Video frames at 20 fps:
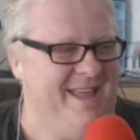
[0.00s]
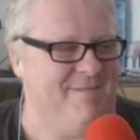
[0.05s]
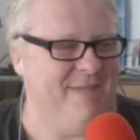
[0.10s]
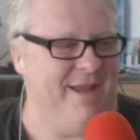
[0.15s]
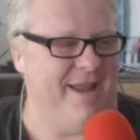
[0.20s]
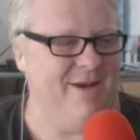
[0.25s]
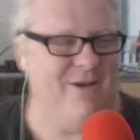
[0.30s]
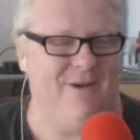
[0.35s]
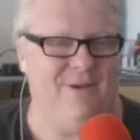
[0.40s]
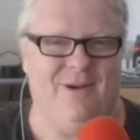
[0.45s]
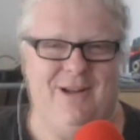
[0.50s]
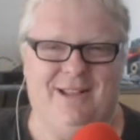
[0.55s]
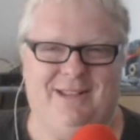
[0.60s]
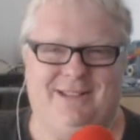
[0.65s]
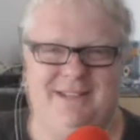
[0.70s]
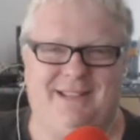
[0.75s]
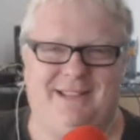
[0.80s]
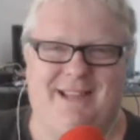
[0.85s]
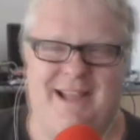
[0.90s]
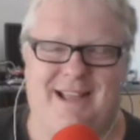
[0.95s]
been all right
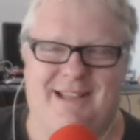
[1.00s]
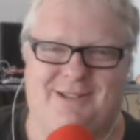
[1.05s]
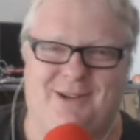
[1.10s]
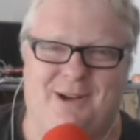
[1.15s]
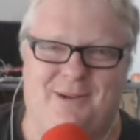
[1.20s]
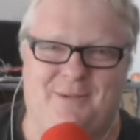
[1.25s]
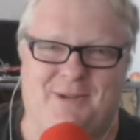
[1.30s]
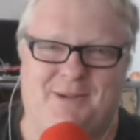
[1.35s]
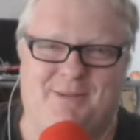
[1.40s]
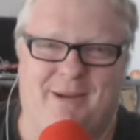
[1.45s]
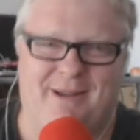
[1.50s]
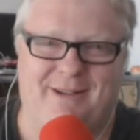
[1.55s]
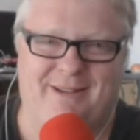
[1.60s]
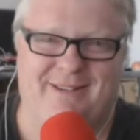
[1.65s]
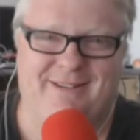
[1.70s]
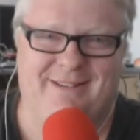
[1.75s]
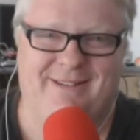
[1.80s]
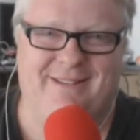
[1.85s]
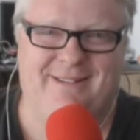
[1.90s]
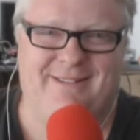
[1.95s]
since last time we spoke?
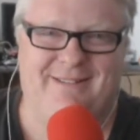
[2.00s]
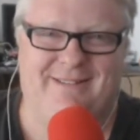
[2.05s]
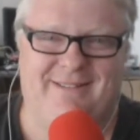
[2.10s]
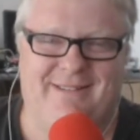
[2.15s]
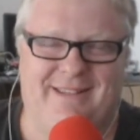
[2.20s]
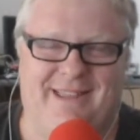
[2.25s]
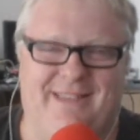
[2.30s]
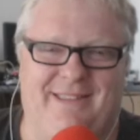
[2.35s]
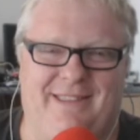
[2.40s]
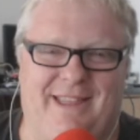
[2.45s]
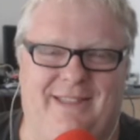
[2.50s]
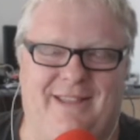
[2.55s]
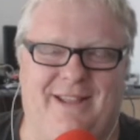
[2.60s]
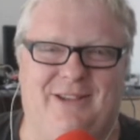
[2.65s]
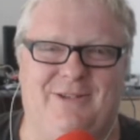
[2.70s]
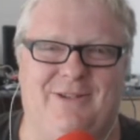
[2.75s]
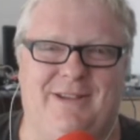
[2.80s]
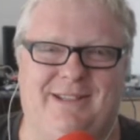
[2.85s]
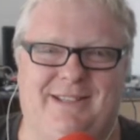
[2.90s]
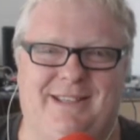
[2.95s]

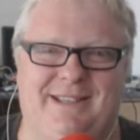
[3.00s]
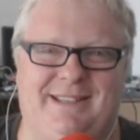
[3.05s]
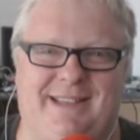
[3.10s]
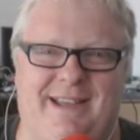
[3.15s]
Nothing drastic.